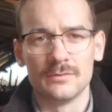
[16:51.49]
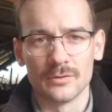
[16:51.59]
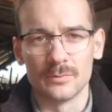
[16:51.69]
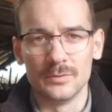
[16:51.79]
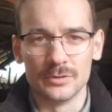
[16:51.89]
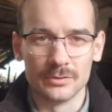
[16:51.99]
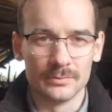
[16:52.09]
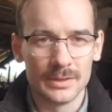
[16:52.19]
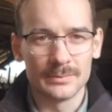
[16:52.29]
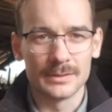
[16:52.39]
from
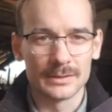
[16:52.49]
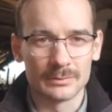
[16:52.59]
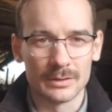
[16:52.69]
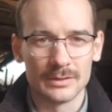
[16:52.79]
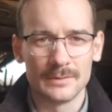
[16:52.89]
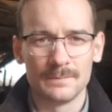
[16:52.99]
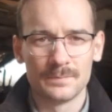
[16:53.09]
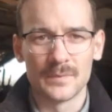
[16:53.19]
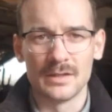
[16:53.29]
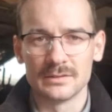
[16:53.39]
your minimalist wallet
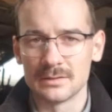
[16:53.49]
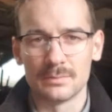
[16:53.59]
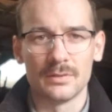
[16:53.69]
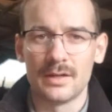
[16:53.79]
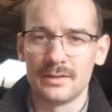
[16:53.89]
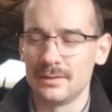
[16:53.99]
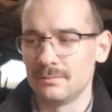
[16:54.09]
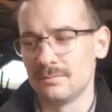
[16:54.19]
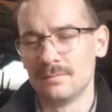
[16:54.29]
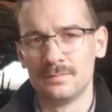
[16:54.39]
and just apply
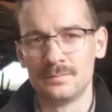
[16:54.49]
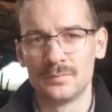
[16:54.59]
them